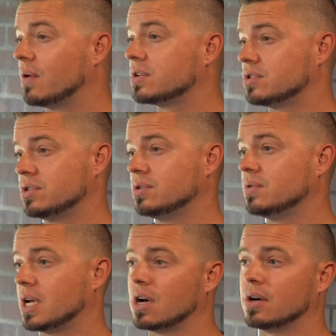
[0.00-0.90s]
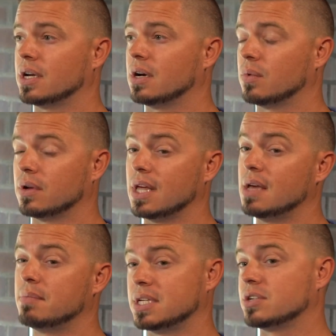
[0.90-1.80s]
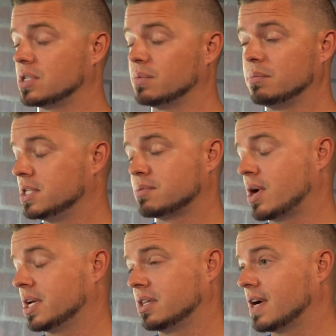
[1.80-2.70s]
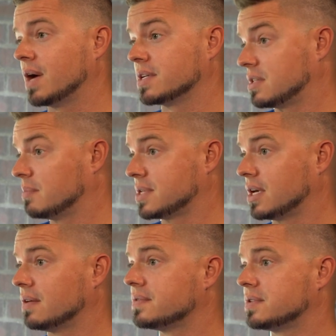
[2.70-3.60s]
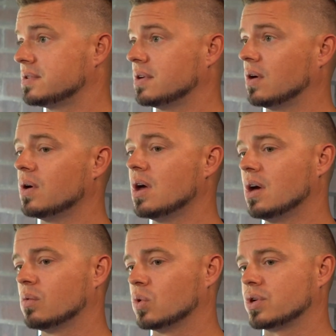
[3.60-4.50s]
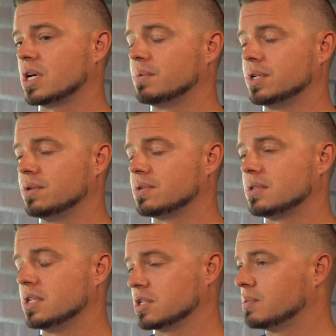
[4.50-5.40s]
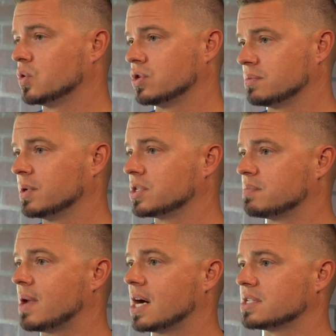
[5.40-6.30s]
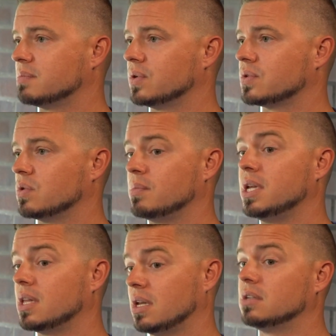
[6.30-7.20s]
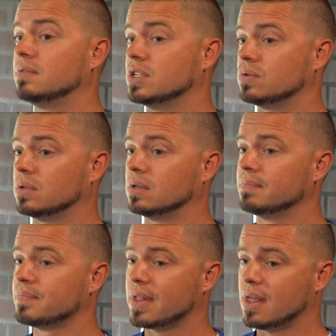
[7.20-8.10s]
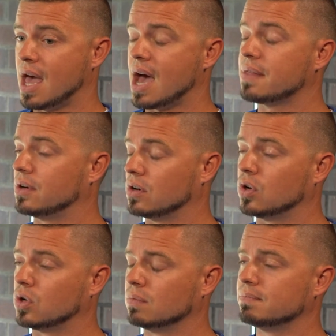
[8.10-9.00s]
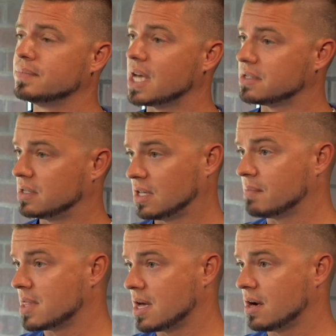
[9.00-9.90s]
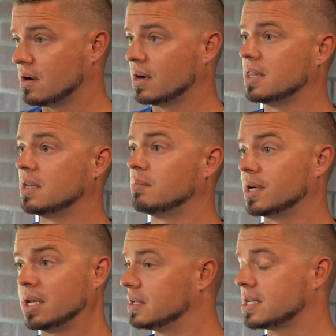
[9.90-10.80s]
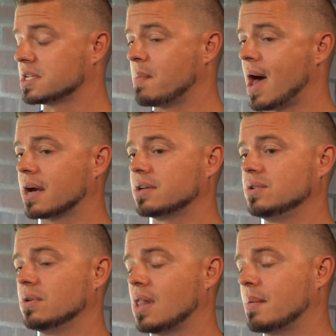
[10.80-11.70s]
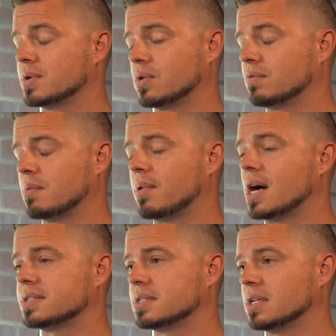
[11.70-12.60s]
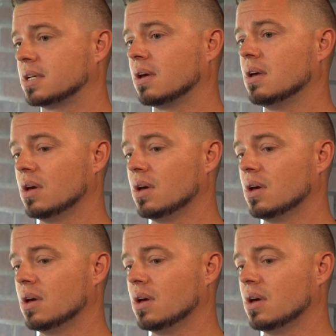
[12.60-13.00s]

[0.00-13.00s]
out to an area where they potentially would be spreading the virus themselves. So we're trying to reduce the exposure as much as possible. So meeting that individual at their home, testing them there, and then bringing the test back to the laboratory for processing